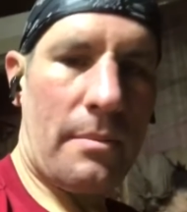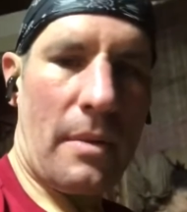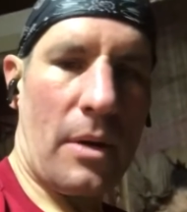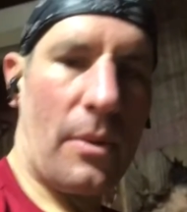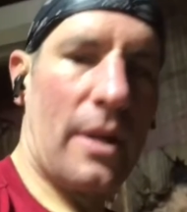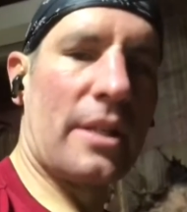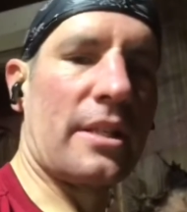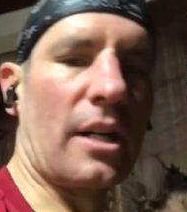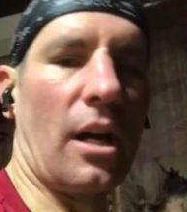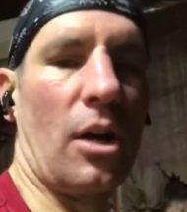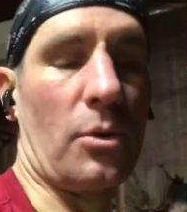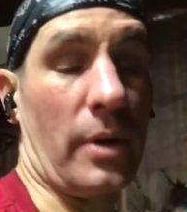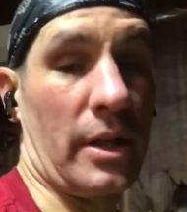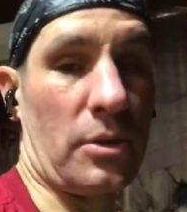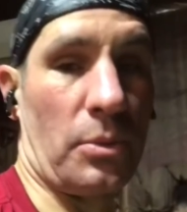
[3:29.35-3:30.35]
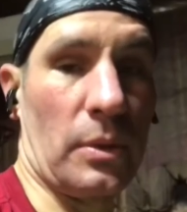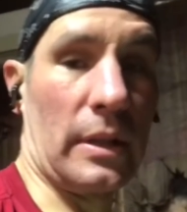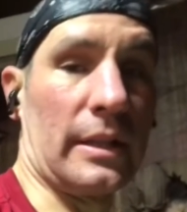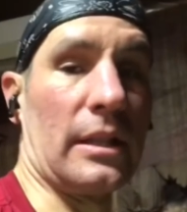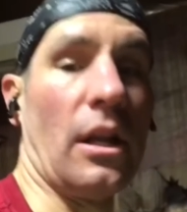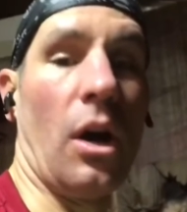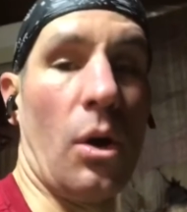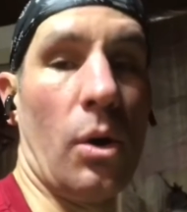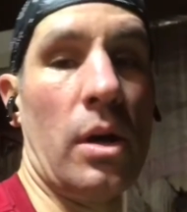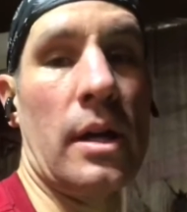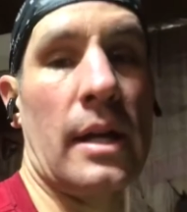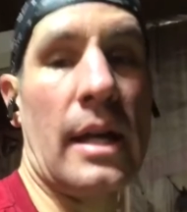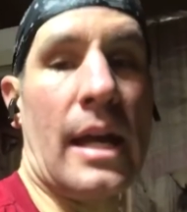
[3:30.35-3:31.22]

my resting heart rate's really low.